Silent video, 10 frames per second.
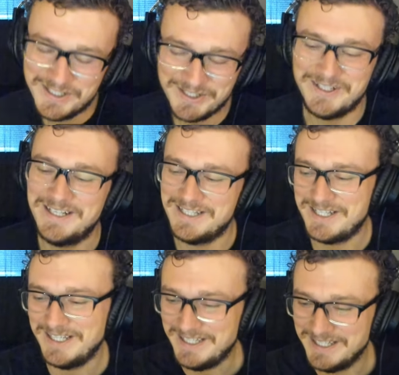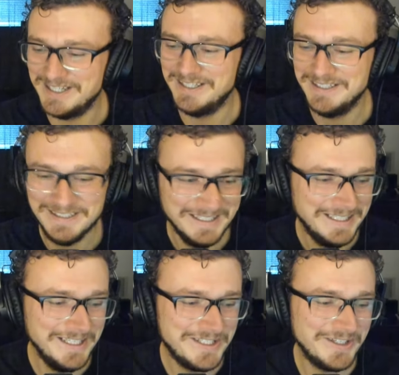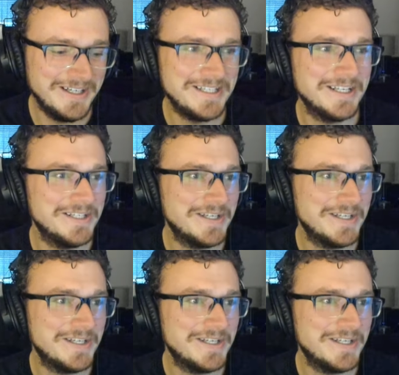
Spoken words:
Interesting. Interesting.